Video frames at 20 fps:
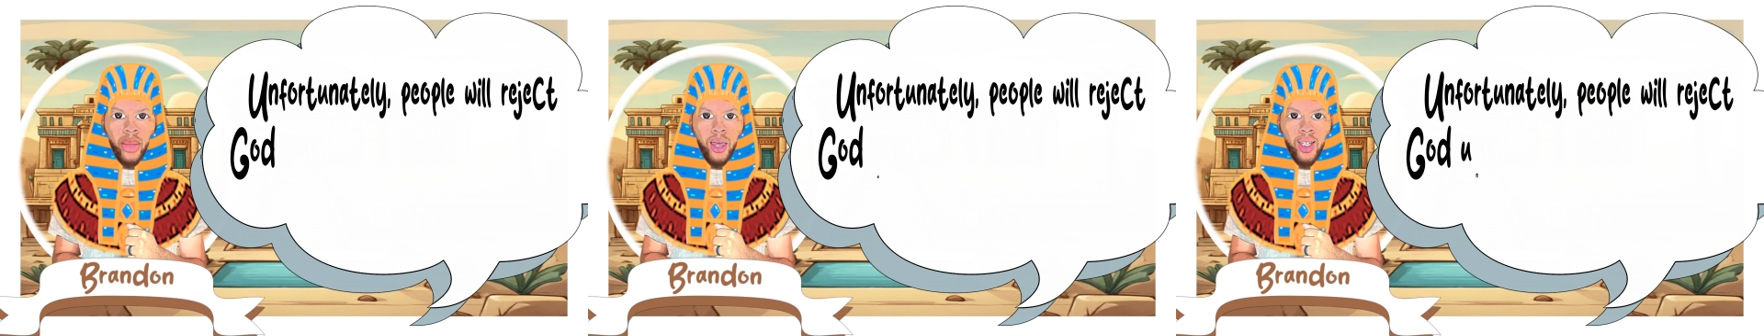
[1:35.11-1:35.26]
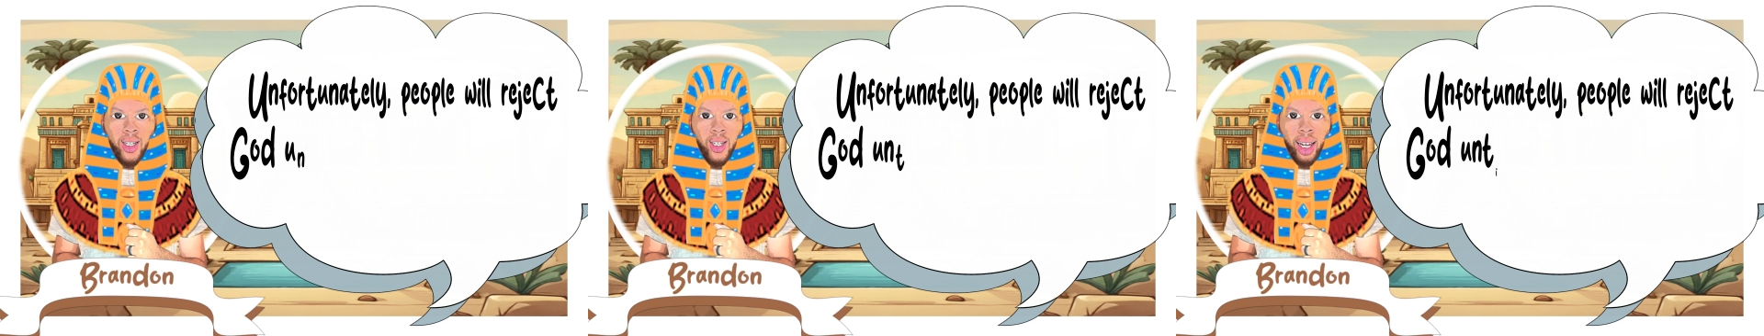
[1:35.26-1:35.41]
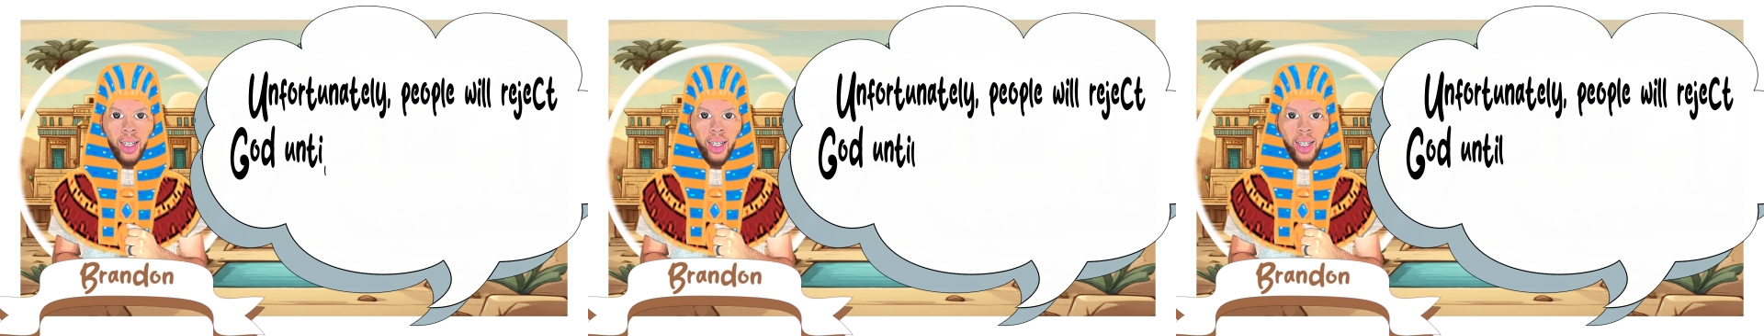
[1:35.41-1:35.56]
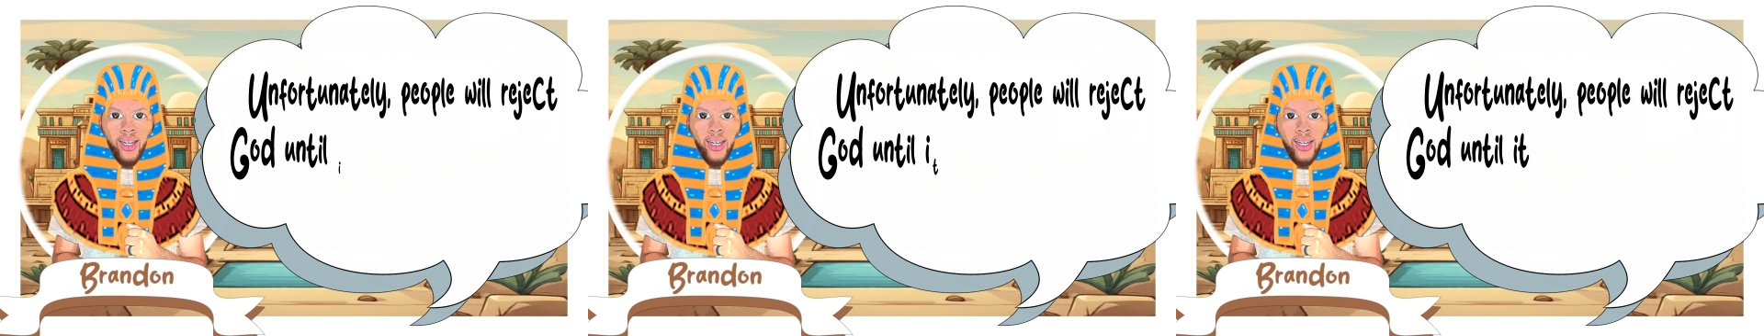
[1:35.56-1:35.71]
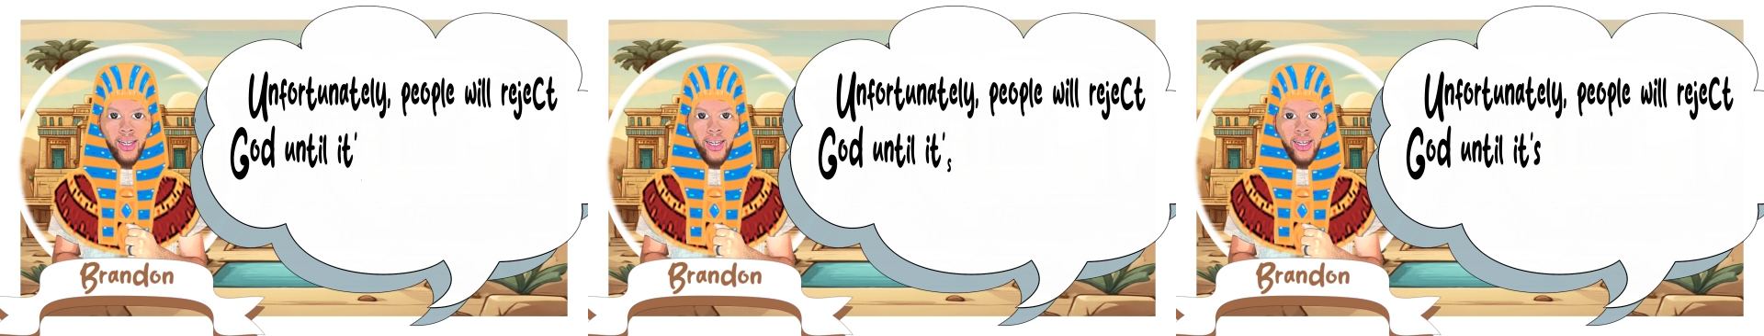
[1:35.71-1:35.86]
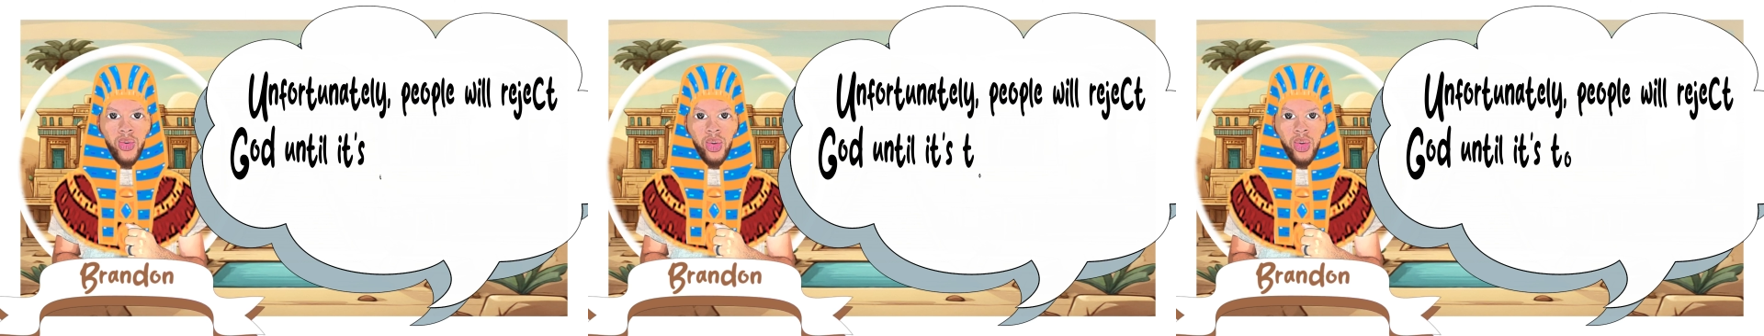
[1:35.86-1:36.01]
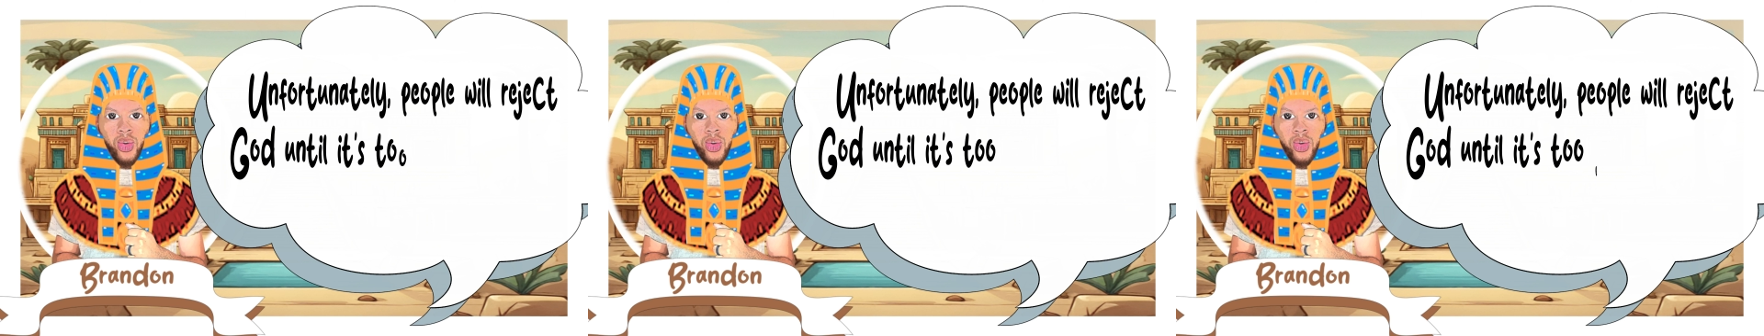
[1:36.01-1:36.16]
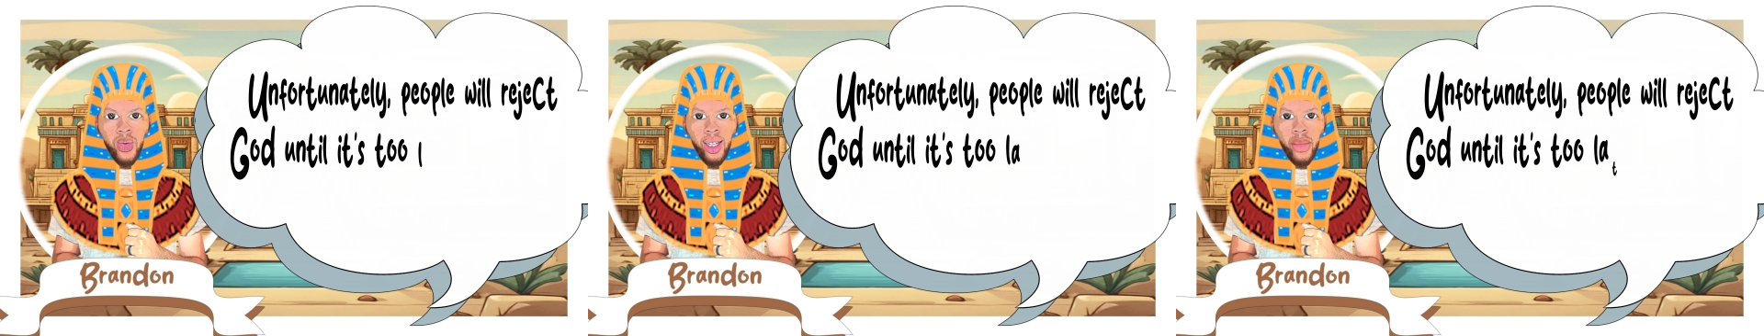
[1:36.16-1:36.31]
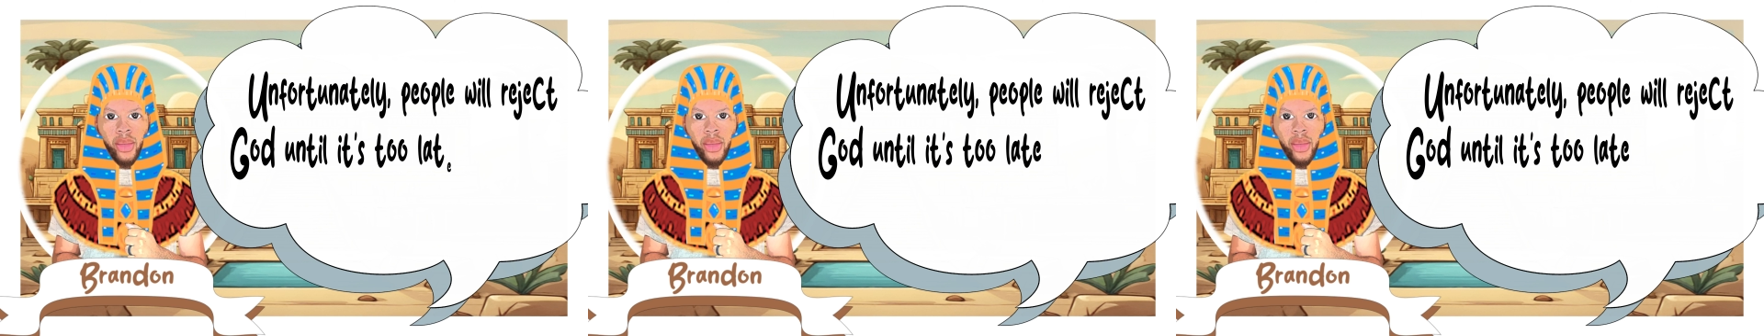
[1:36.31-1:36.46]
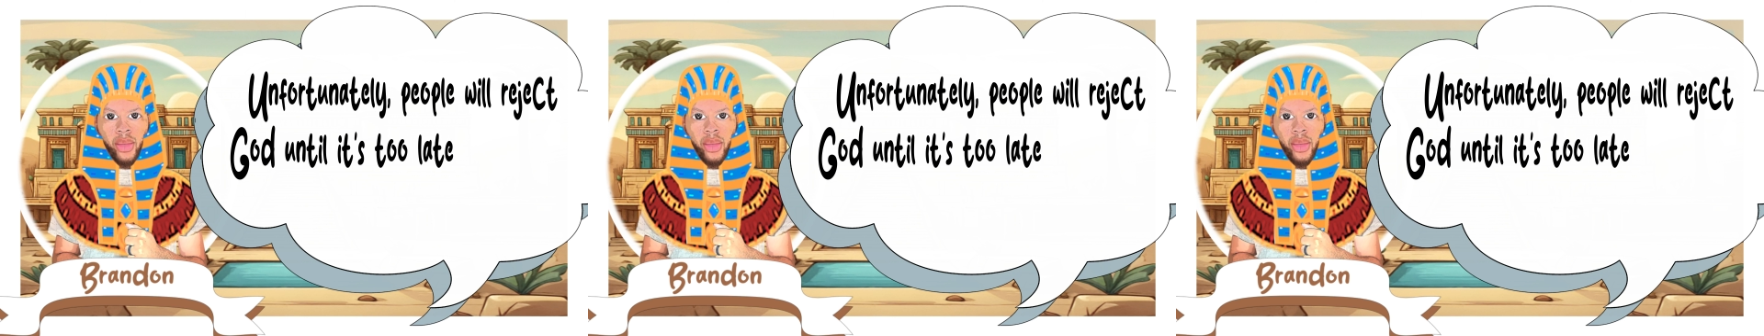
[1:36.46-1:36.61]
until it's too late.